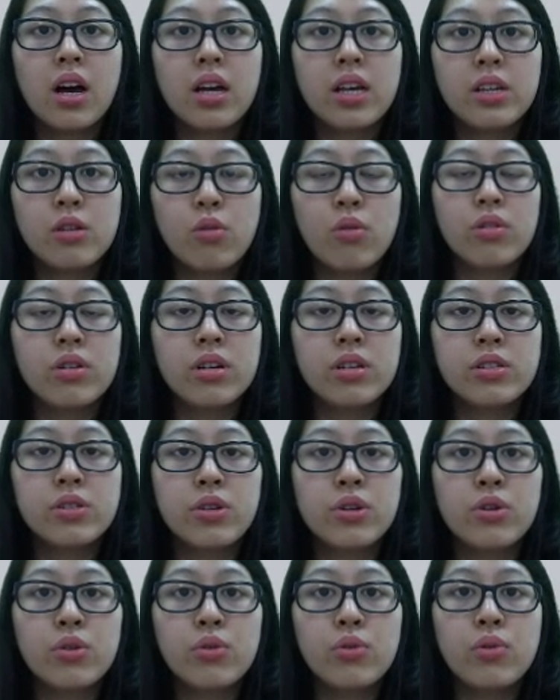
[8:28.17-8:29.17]
in order
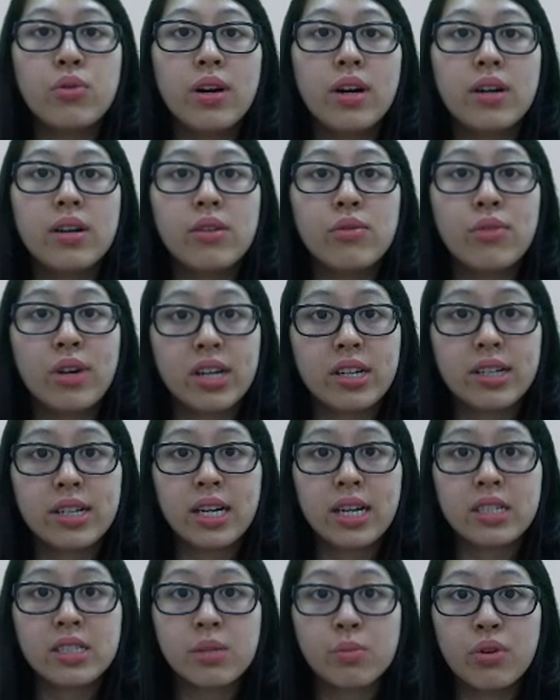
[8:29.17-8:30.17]
to
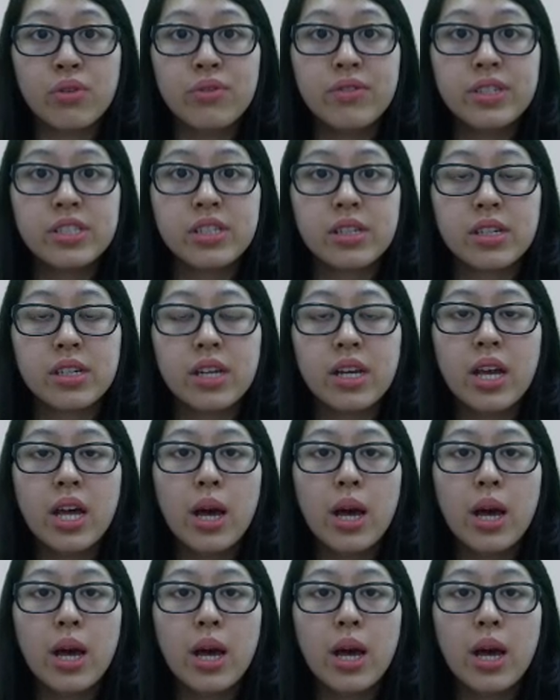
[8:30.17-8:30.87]
recognize a provision.